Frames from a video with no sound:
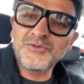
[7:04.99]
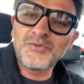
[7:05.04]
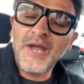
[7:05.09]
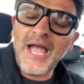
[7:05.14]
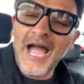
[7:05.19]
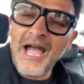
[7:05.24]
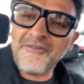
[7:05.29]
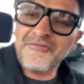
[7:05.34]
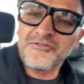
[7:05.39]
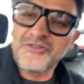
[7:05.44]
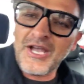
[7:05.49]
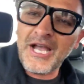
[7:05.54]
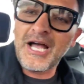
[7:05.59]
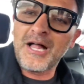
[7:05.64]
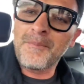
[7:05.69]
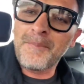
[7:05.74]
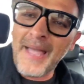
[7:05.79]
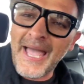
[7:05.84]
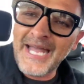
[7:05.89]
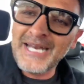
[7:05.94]
We have to
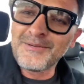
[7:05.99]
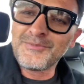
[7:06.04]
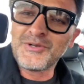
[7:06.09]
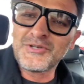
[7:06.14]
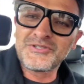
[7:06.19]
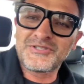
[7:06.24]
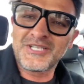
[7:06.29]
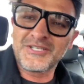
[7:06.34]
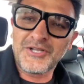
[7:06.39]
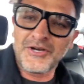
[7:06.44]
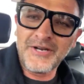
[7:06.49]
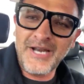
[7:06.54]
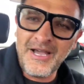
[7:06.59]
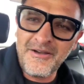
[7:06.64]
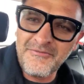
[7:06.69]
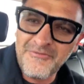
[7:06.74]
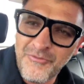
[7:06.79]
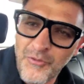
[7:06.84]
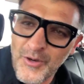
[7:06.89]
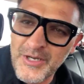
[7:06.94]
help animals that don't
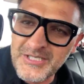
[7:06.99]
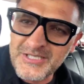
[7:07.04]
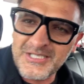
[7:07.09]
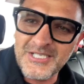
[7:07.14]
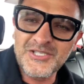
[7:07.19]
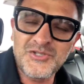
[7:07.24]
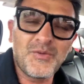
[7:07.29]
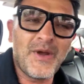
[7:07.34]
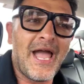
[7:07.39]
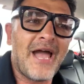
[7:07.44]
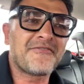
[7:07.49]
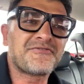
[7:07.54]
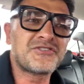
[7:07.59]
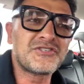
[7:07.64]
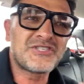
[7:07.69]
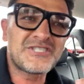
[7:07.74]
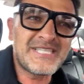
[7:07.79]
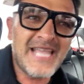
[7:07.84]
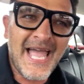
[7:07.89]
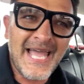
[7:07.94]
have voices. We have to
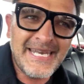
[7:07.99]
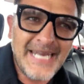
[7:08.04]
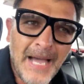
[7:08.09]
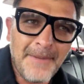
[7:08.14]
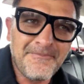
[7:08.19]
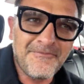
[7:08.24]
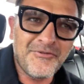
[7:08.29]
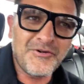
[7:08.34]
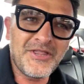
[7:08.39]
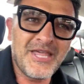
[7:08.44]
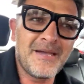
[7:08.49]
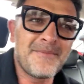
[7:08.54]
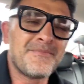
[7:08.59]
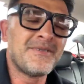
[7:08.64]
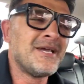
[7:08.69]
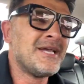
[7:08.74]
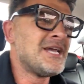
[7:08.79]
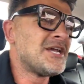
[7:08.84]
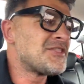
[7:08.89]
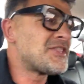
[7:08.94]
stand up for them.
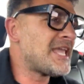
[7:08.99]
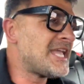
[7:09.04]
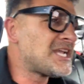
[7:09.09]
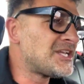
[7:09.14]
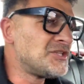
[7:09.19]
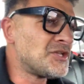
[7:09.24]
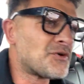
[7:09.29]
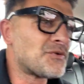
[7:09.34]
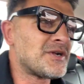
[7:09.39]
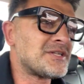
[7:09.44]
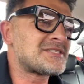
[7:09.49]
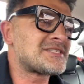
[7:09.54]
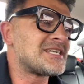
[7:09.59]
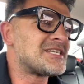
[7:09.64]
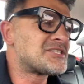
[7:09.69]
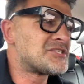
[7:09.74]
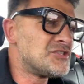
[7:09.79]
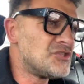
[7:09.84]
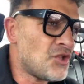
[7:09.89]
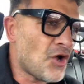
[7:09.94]
Ignorance
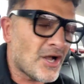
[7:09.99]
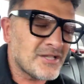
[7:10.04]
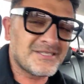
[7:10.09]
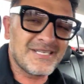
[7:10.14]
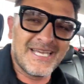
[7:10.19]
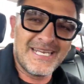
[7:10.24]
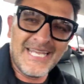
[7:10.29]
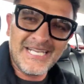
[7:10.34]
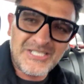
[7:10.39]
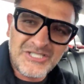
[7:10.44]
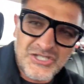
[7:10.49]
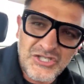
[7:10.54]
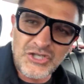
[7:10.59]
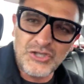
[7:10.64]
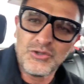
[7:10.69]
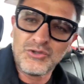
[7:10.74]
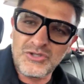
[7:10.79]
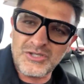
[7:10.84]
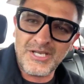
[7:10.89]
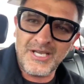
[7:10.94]
is not an
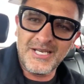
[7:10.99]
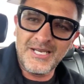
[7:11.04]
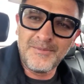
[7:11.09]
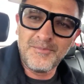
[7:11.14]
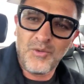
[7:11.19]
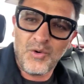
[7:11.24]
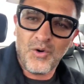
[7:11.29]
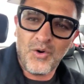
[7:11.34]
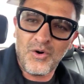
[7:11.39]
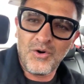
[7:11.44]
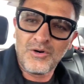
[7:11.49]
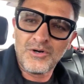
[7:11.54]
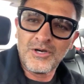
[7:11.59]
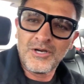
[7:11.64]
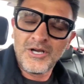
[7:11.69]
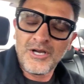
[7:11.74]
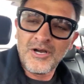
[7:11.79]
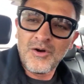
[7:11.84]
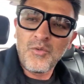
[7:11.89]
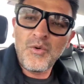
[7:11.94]
excuse anymore.
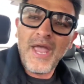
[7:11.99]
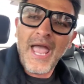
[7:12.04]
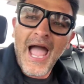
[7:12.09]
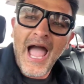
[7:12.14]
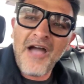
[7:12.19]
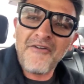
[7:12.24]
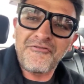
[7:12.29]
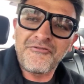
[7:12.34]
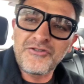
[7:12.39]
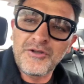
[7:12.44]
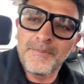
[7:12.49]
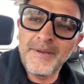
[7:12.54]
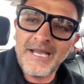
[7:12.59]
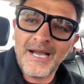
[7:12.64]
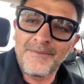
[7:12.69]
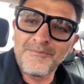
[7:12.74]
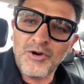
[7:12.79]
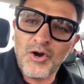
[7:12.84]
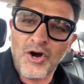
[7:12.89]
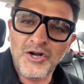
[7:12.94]
We have to
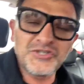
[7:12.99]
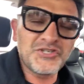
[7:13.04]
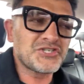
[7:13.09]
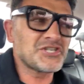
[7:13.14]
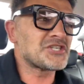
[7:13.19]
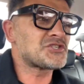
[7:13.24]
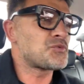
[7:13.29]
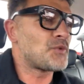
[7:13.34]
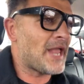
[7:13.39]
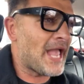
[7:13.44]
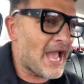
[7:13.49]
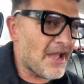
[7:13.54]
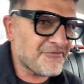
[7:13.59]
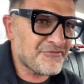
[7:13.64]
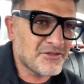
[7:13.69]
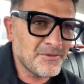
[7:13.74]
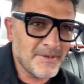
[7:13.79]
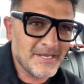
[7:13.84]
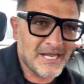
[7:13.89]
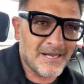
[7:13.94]
become conscious. We have
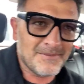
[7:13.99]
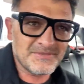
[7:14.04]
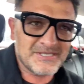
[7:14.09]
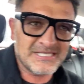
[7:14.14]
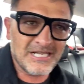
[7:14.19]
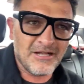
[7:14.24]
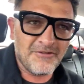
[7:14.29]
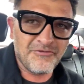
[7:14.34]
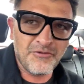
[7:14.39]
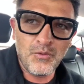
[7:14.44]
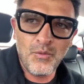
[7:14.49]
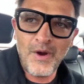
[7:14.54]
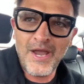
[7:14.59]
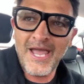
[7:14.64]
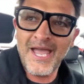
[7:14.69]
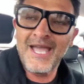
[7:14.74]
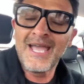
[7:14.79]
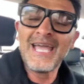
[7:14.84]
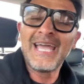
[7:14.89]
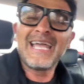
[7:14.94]
to become
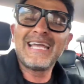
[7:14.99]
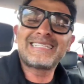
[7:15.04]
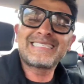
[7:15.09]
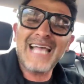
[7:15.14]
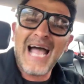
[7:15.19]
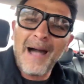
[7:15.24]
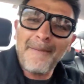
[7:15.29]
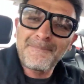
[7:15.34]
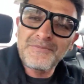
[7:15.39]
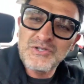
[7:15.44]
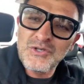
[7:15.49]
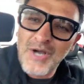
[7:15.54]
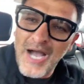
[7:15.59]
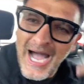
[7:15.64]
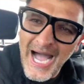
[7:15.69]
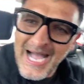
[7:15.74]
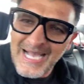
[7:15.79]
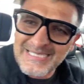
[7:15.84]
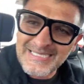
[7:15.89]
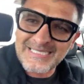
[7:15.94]
self-aware. It's up to
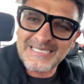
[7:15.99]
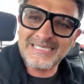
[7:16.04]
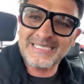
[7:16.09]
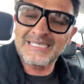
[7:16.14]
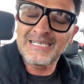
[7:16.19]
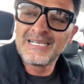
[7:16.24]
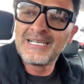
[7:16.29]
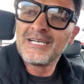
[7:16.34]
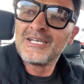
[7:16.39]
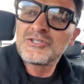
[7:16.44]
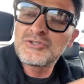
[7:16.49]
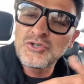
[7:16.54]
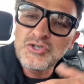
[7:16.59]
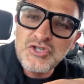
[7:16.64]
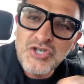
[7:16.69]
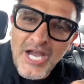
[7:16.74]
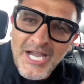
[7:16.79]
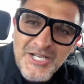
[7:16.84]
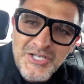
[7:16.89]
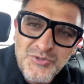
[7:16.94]
us to
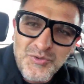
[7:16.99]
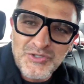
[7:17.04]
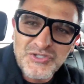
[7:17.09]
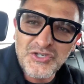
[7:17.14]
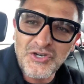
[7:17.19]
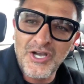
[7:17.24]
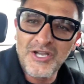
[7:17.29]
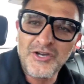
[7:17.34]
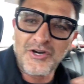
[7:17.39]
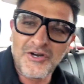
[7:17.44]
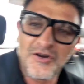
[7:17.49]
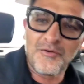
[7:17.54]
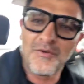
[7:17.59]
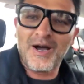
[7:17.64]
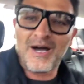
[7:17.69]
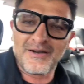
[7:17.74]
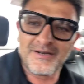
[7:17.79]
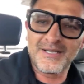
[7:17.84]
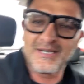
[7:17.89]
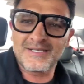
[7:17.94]
change what's going on
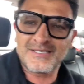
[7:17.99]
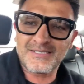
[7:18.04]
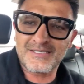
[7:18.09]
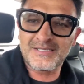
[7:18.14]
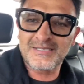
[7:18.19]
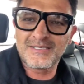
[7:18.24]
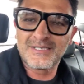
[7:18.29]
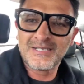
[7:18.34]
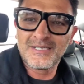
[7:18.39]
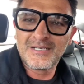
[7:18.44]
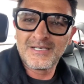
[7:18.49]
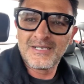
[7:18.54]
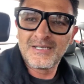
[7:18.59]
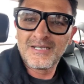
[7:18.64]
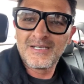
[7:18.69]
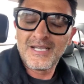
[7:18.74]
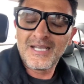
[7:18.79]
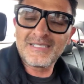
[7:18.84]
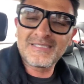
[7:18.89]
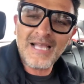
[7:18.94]
around us.
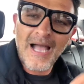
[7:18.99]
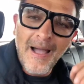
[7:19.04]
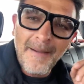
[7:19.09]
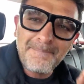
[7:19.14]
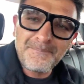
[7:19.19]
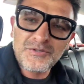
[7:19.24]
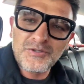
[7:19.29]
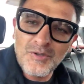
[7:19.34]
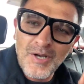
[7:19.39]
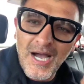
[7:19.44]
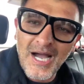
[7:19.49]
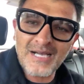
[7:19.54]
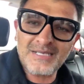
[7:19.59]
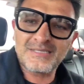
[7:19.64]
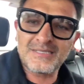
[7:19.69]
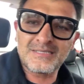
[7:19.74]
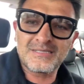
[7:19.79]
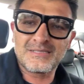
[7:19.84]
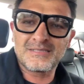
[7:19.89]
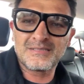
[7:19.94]
It's up to
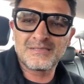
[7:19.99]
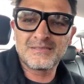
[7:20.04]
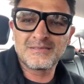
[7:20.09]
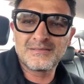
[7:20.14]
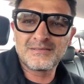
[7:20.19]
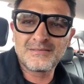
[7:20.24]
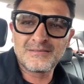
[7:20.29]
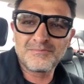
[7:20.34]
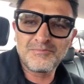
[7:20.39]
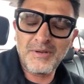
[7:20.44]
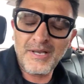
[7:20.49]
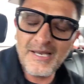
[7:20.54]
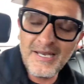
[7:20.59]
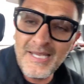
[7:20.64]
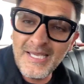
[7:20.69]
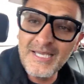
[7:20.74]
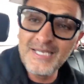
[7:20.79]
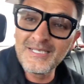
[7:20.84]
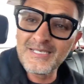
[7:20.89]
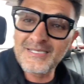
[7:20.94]
us.
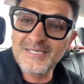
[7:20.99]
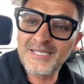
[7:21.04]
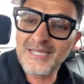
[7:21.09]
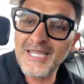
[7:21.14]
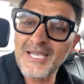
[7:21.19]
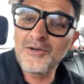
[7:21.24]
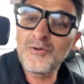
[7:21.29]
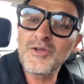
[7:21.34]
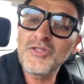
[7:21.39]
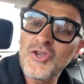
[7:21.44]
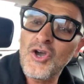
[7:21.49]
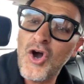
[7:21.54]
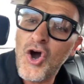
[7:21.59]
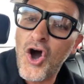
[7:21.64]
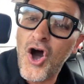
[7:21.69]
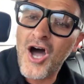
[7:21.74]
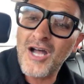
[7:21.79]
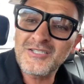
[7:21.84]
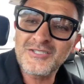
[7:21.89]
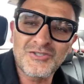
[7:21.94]
Please think with your
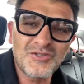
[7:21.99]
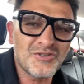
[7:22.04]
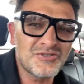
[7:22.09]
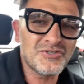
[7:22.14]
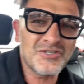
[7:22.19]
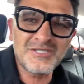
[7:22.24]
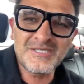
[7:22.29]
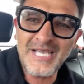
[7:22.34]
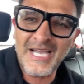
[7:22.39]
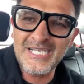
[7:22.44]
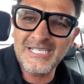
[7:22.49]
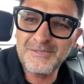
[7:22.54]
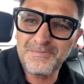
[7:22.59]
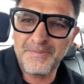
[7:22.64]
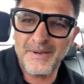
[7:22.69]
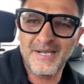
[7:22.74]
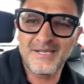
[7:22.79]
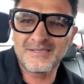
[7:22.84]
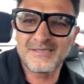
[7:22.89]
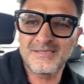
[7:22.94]
hearts, not your taste
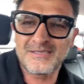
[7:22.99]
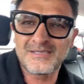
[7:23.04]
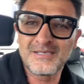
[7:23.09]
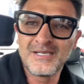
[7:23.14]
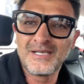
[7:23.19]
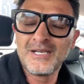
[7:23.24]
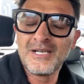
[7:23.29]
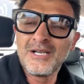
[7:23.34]
buds.